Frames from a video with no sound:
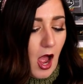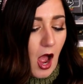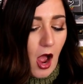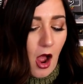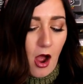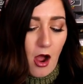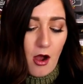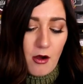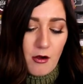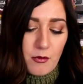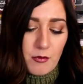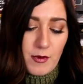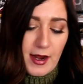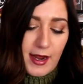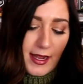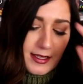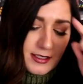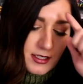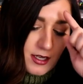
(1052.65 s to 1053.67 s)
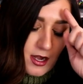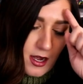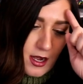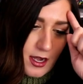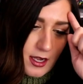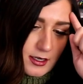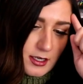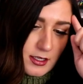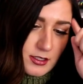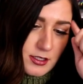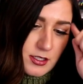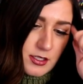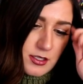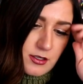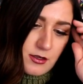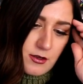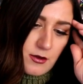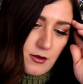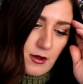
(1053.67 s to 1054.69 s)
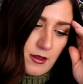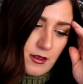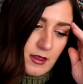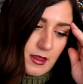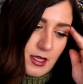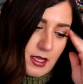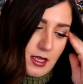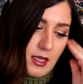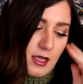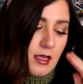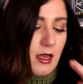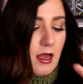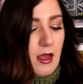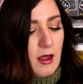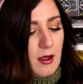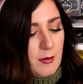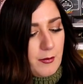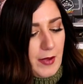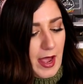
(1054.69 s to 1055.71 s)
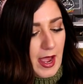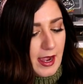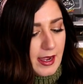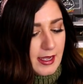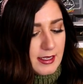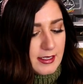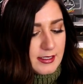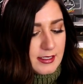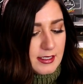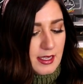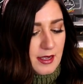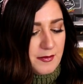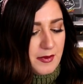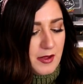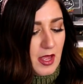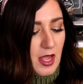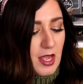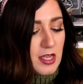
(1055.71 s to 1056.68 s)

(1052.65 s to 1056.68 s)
All right, on to the uh, packing slip.